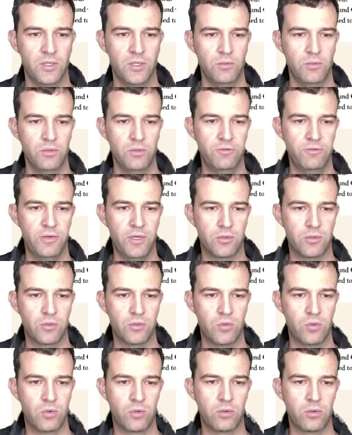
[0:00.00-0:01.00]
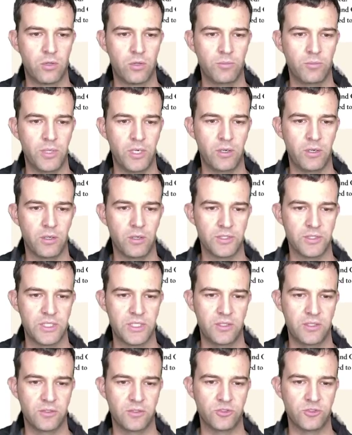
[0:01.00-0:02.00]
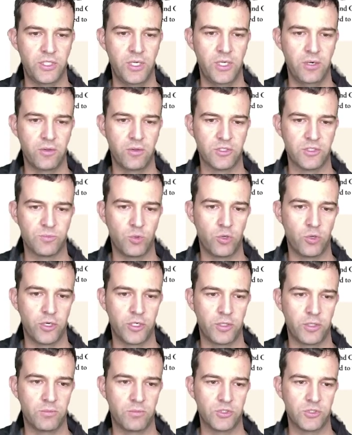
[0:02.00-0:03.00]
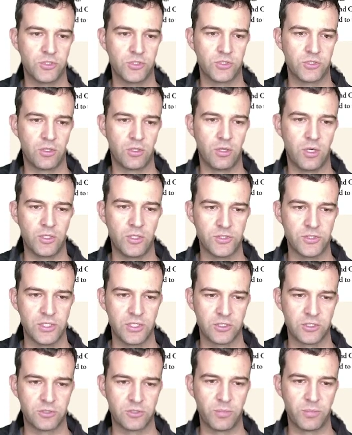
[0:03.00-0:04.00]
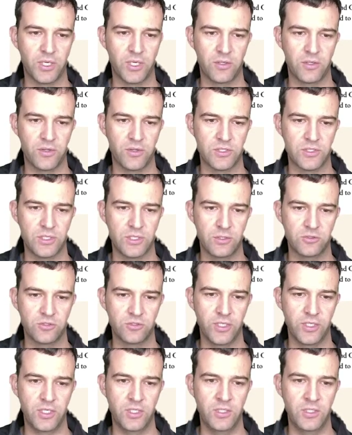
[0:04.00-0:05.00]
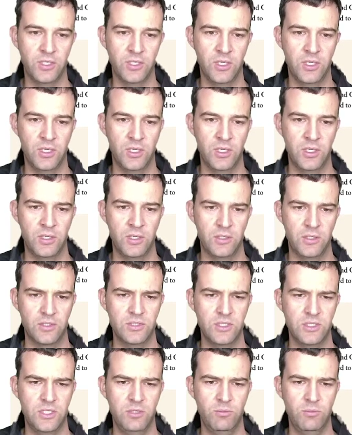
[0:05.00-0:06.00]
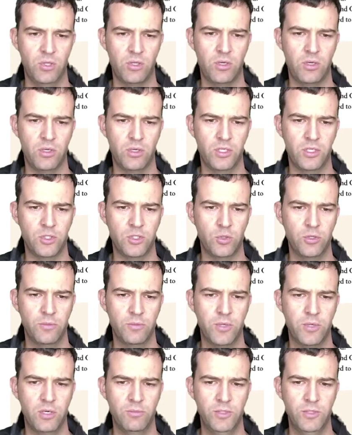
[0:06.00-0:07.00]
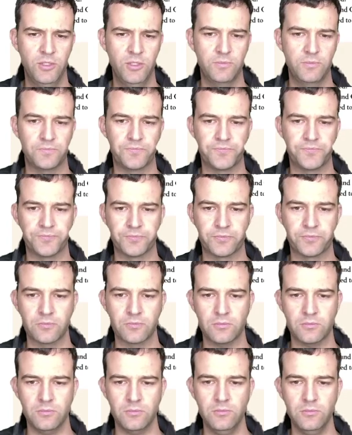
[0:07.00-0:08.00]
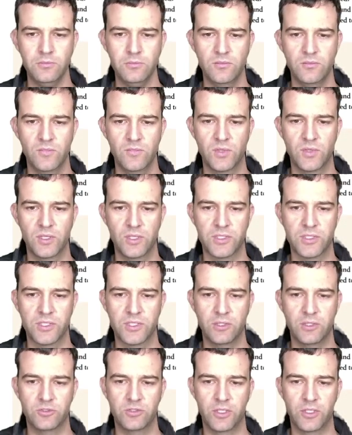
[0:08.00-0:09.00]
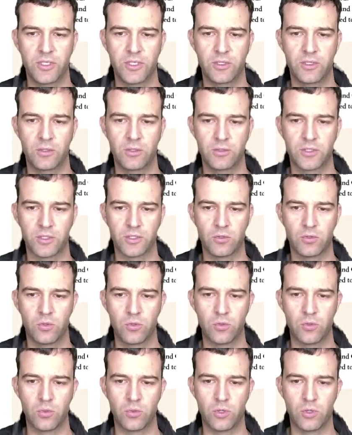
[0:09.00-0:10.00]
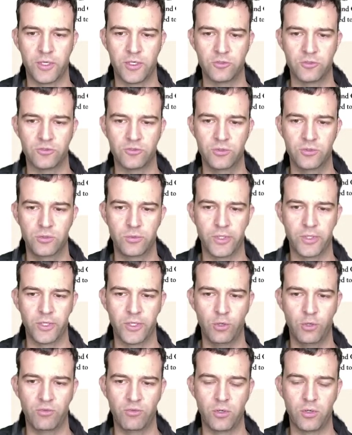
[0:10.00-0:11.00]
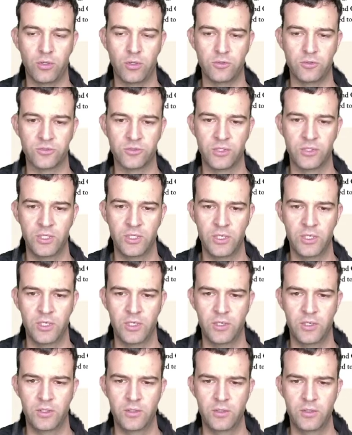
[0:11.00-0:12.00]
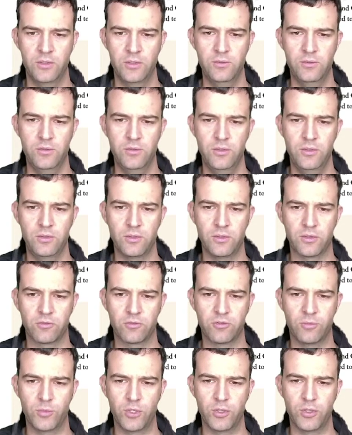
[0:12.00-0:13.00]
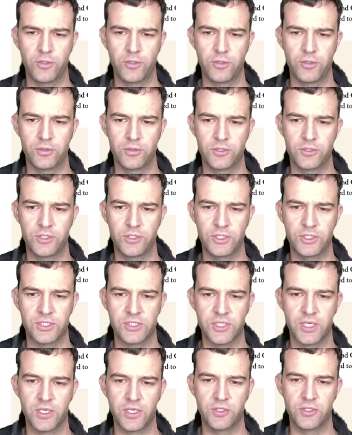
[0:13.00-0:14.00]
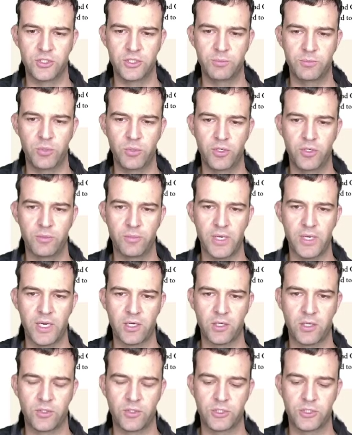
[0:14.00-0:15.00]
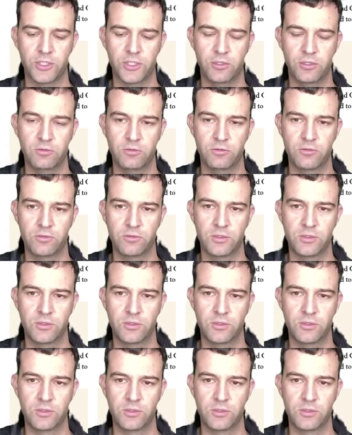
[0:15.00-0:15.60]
"We found Corduroy Bear on Santa's chair this morning," Mrs. Claus explained to the saleslady. "Doesn't he belong in your department?" The saleslady looked at Corduroy in his new green overalls. "You do look familiar," she said as she put him back on the shelf.